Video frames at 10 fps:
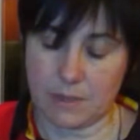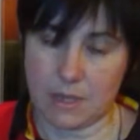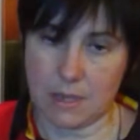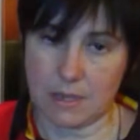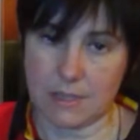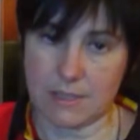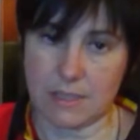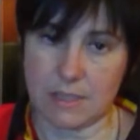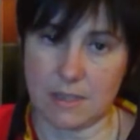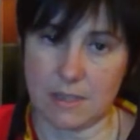Okay. Is it
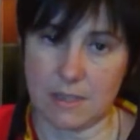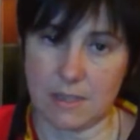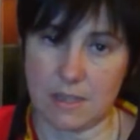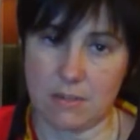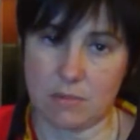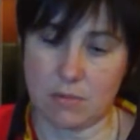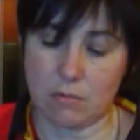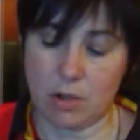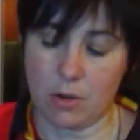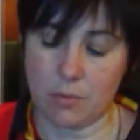in an even
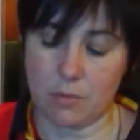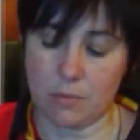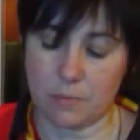row?